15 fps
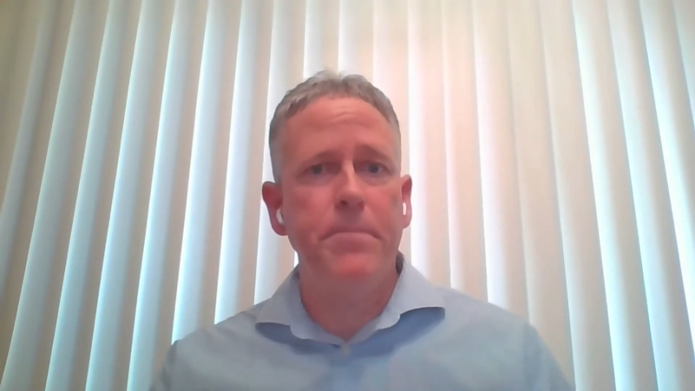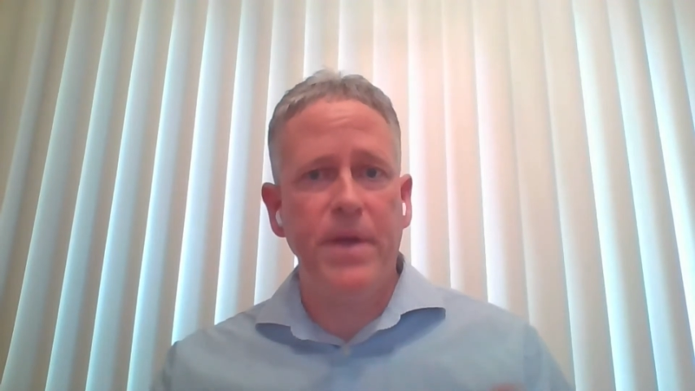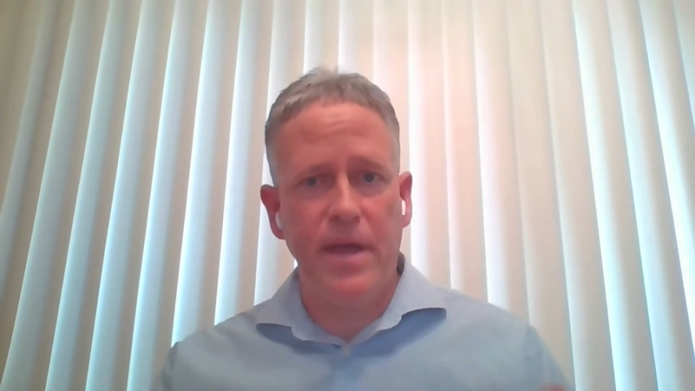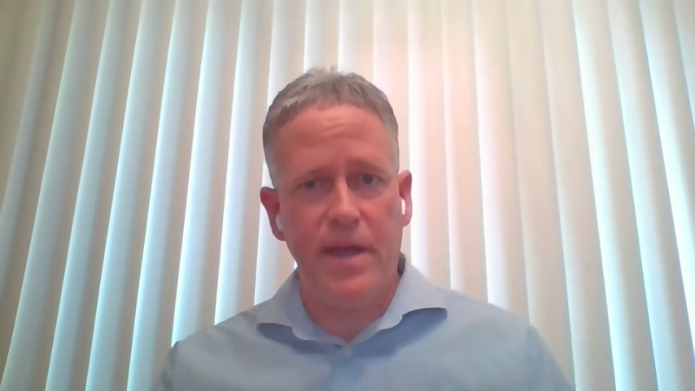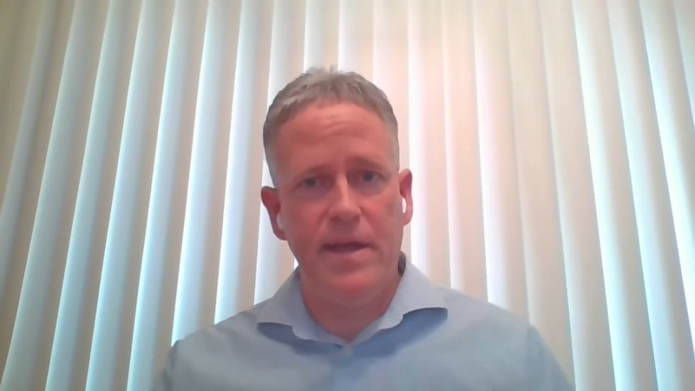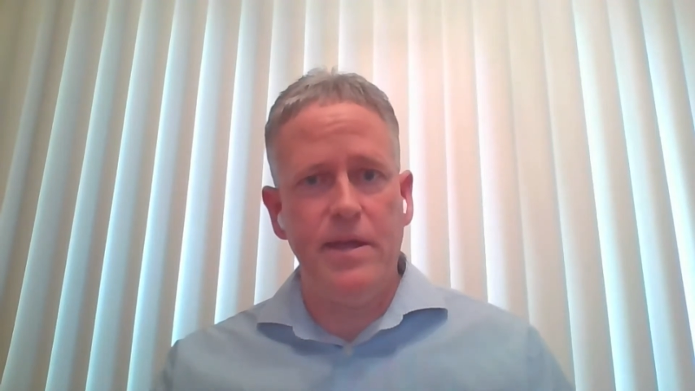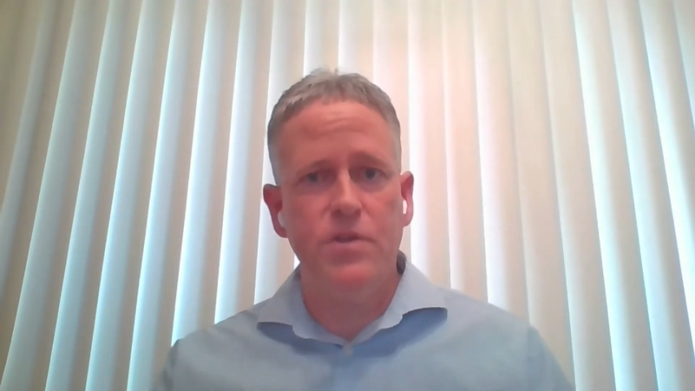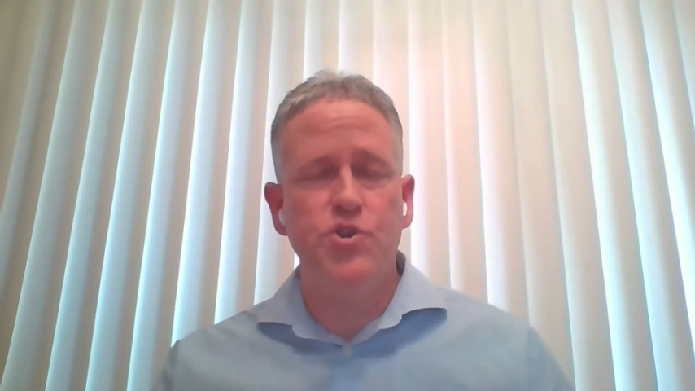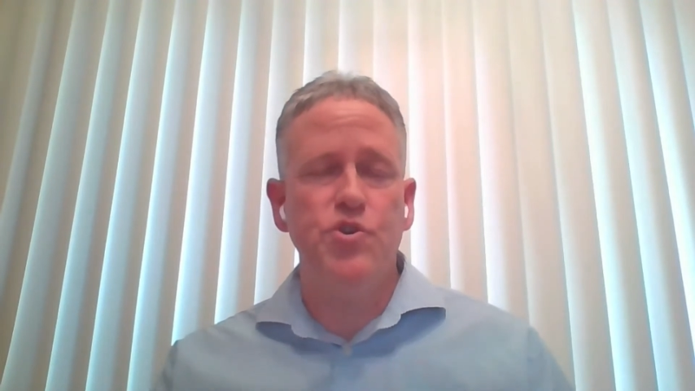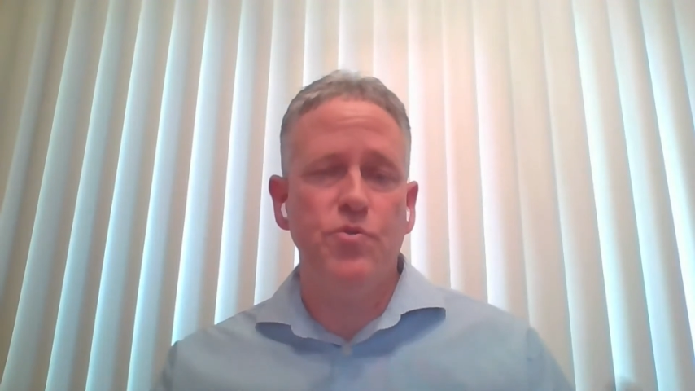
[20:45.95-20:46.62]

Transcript: page.